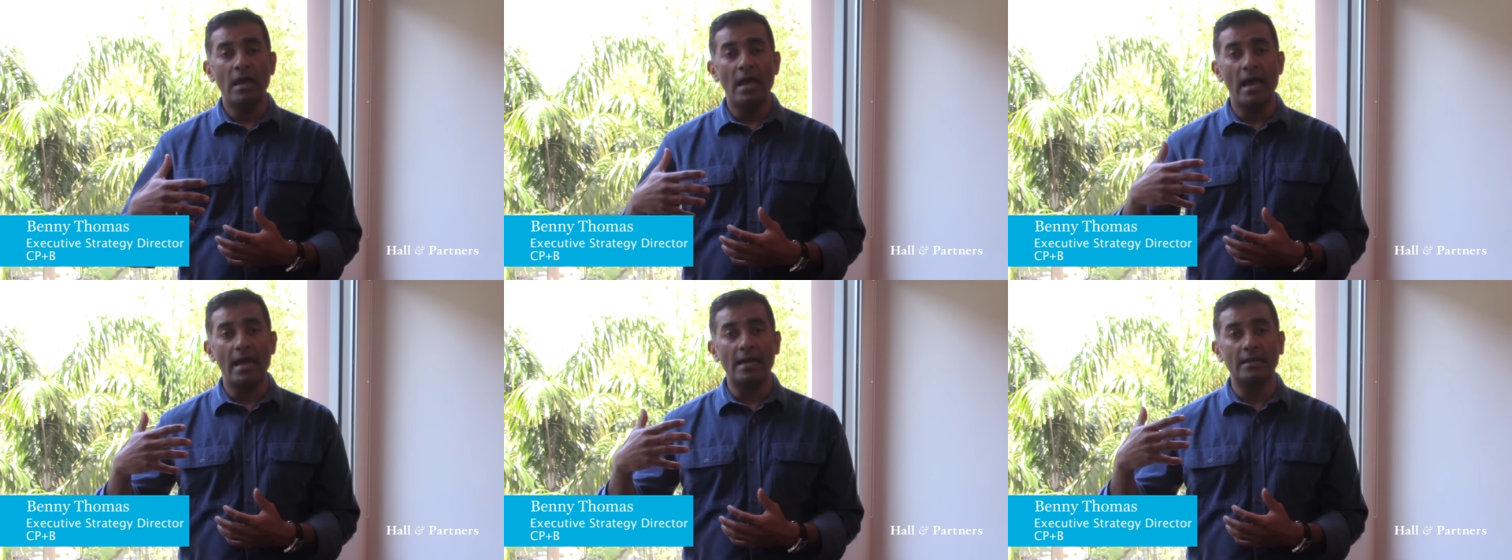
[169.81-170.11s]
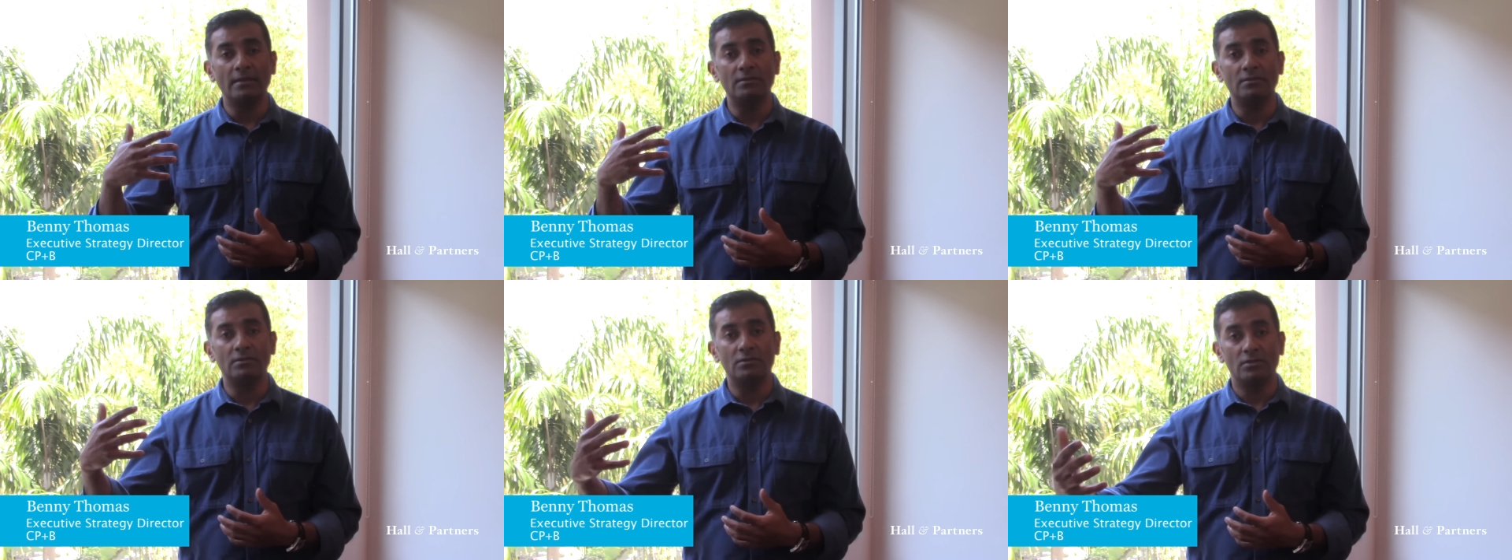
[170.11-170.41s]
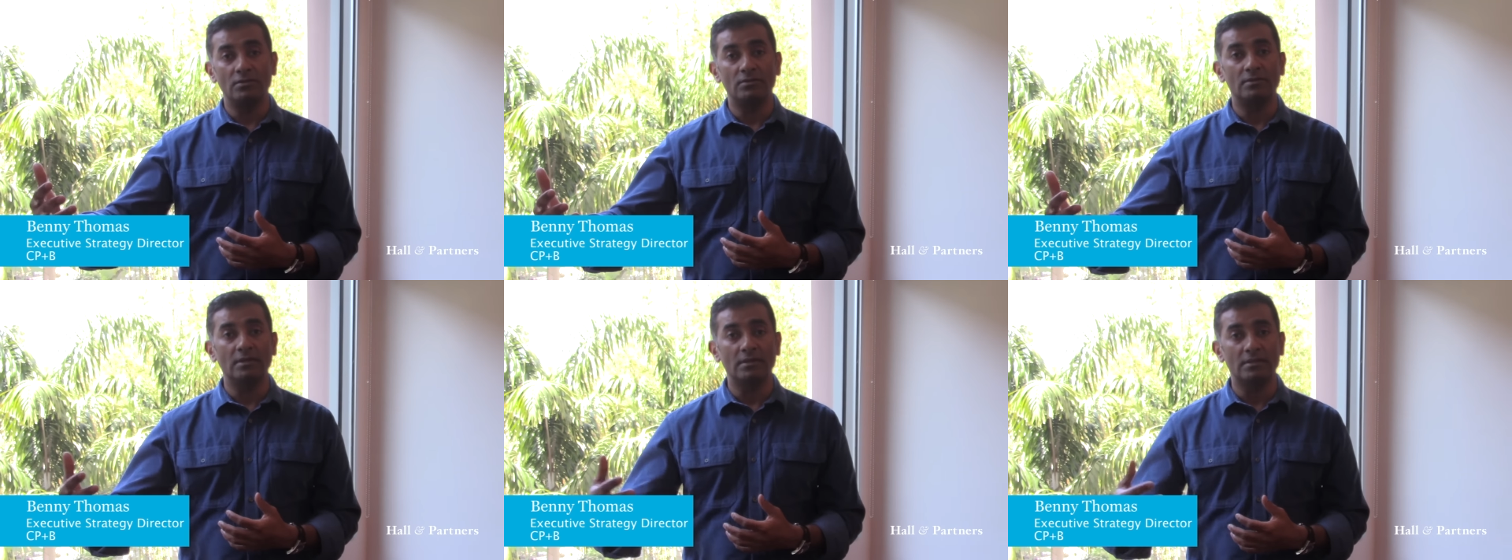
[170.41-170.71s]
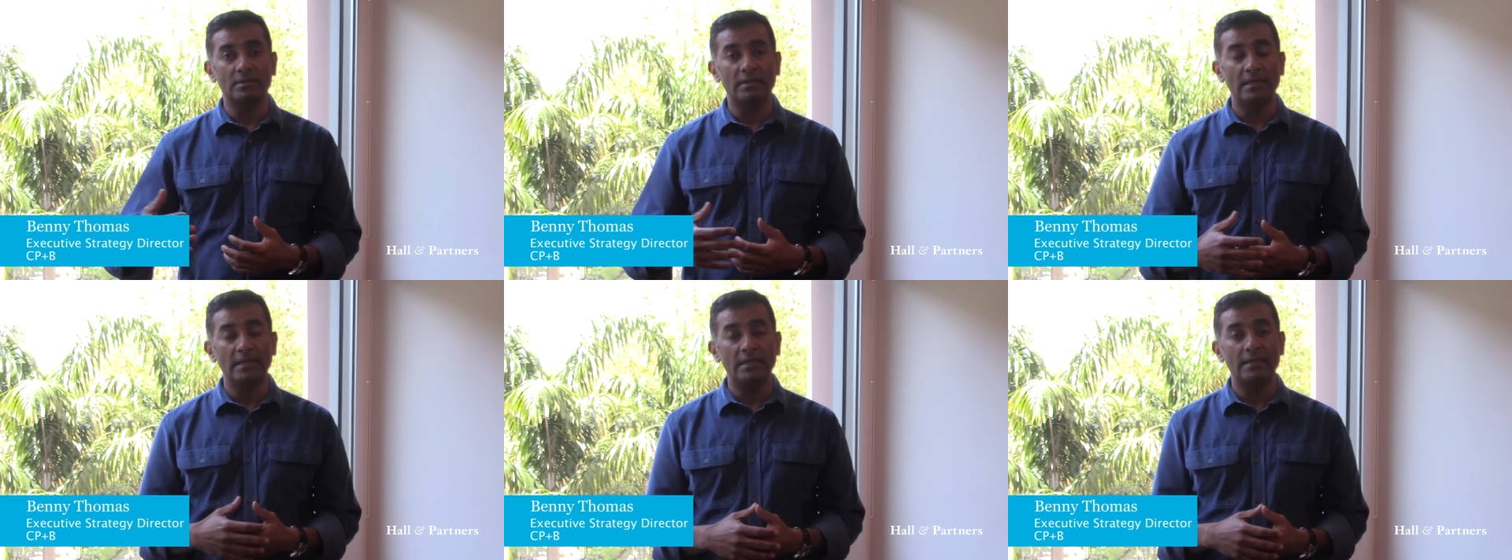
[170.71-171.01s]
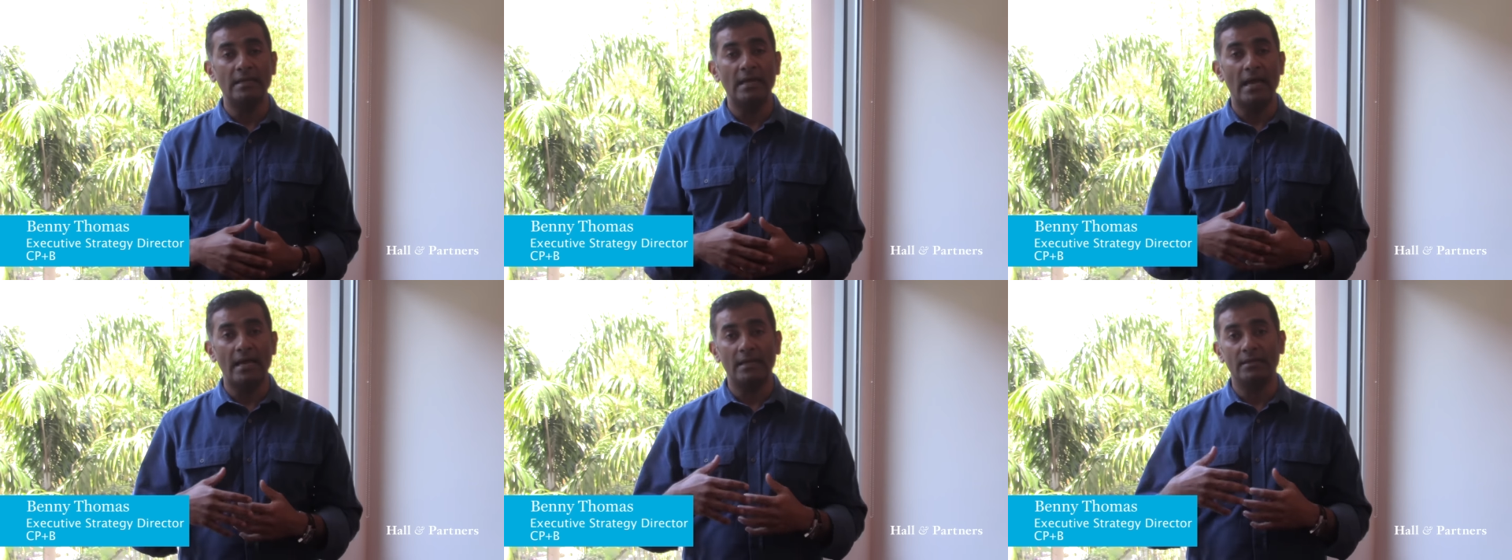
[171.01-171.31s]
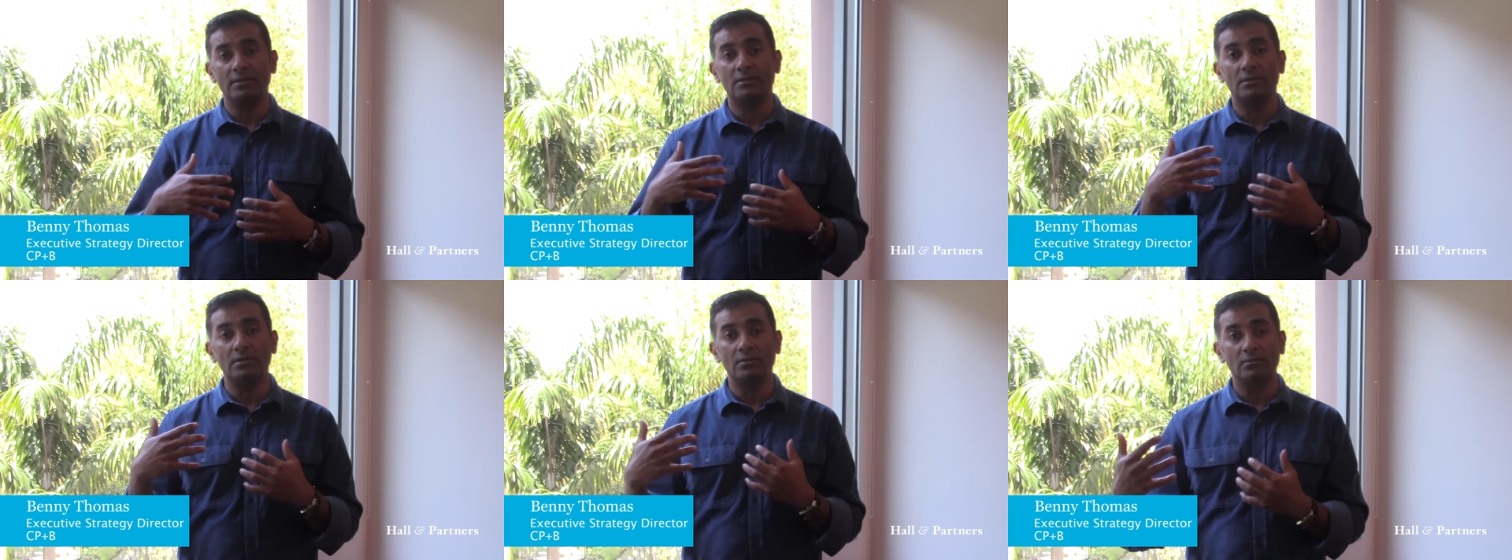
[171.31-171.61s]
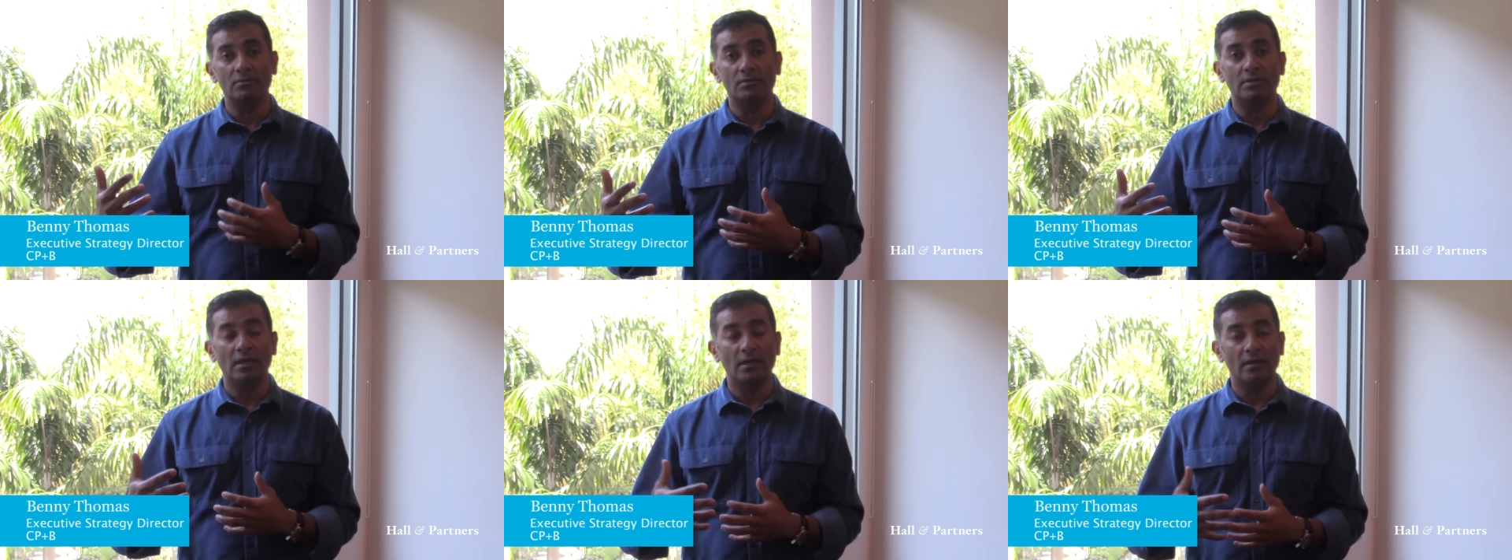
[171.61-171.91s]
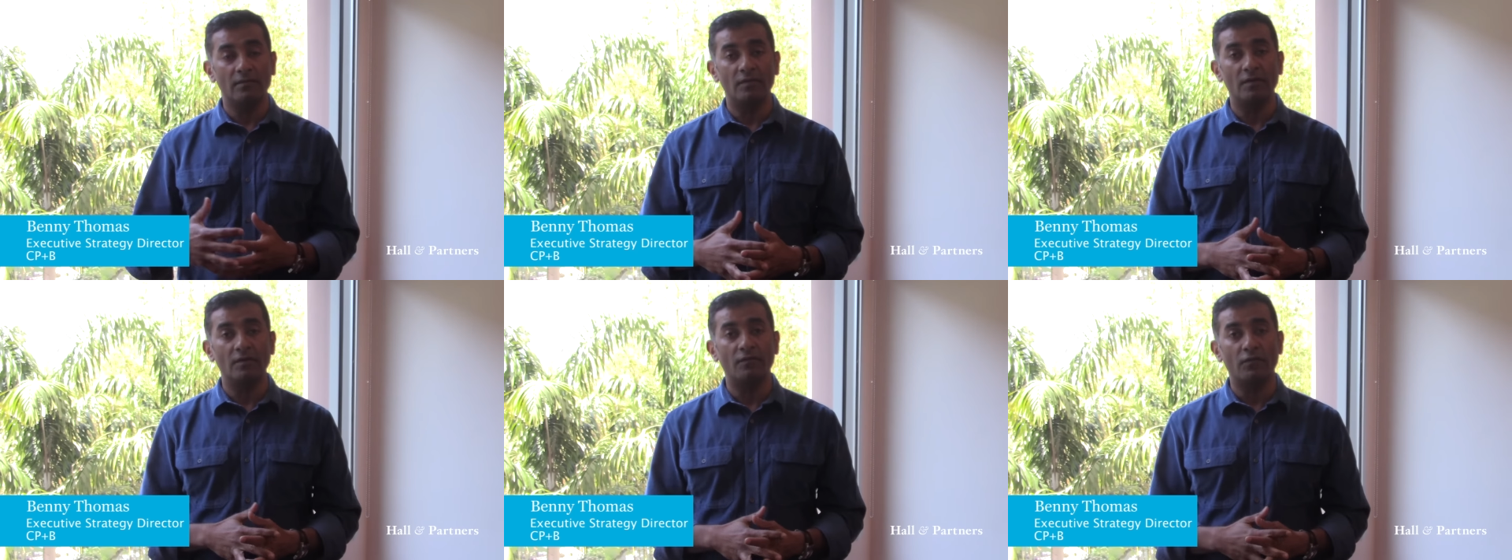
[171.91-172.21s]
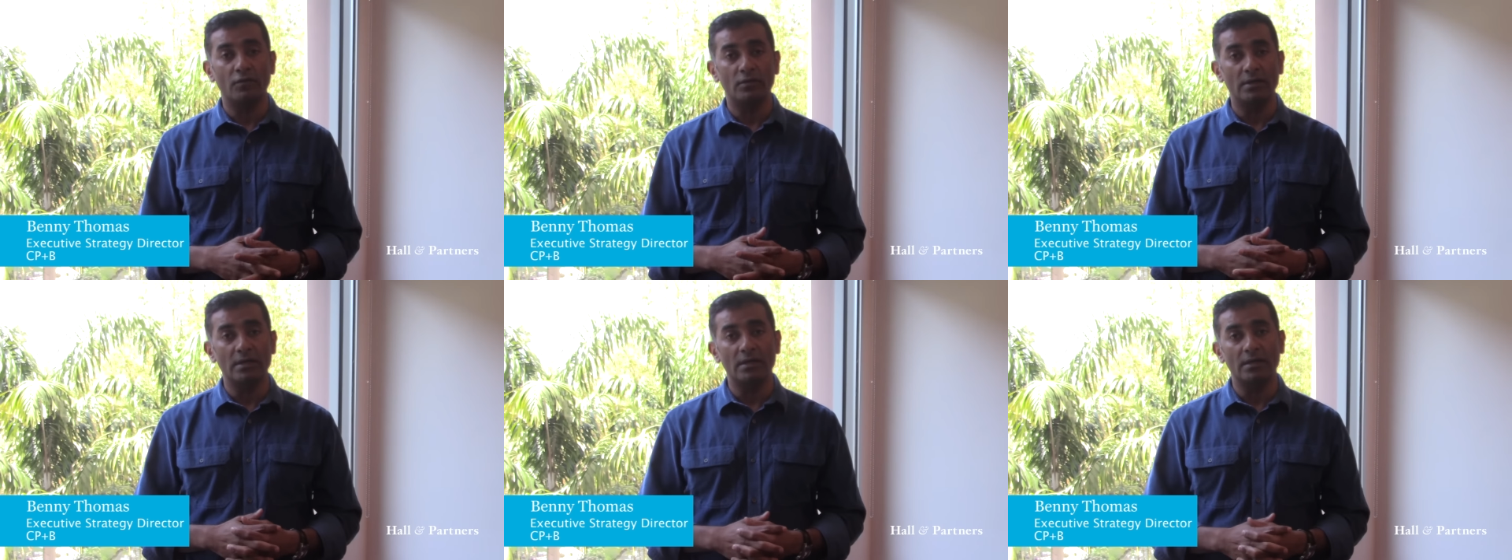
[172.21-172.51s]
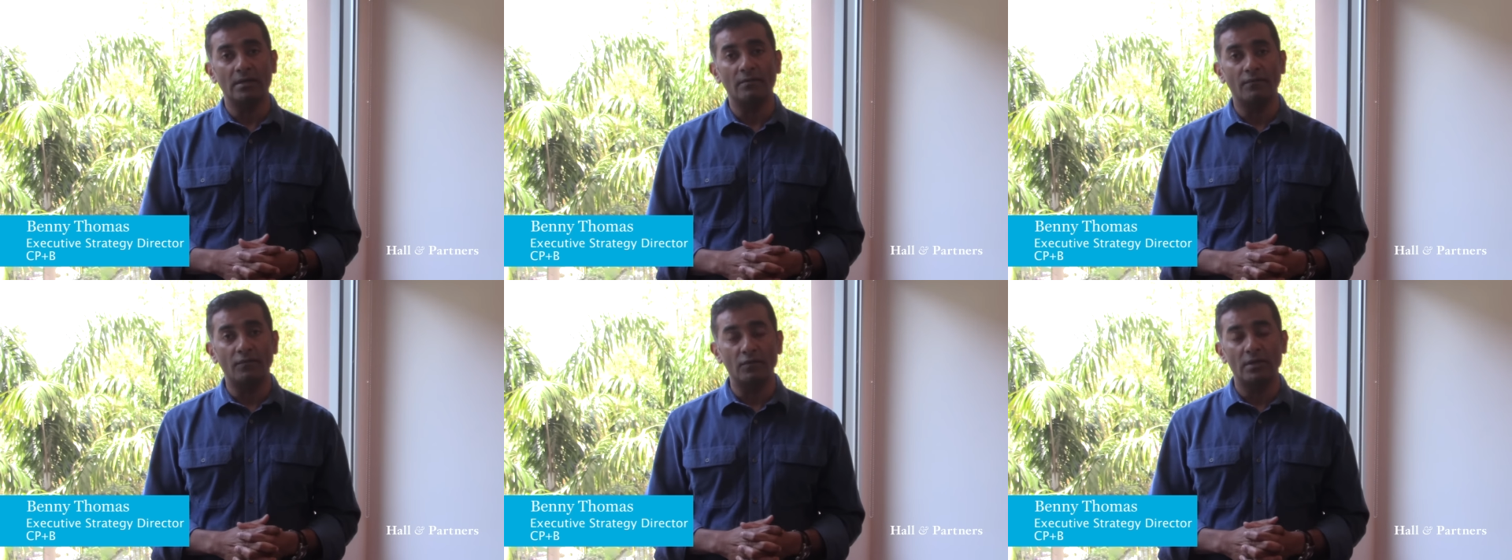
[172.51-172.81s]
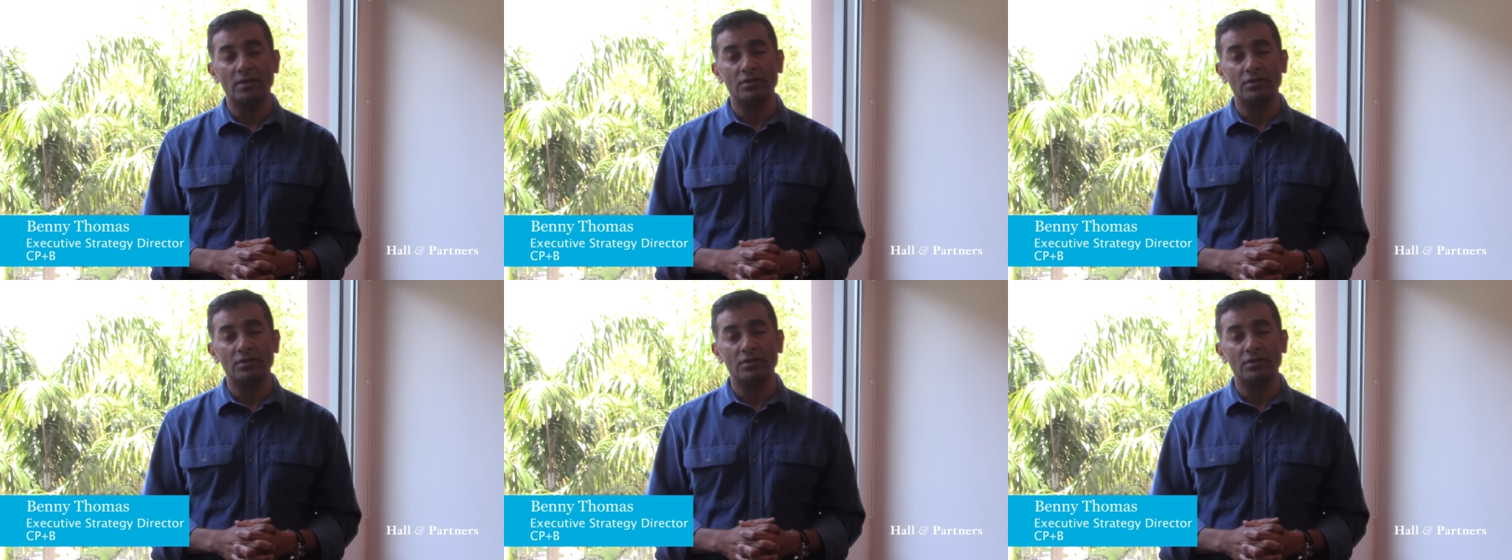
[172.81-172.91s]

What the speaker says: and to succeed and to deliver for their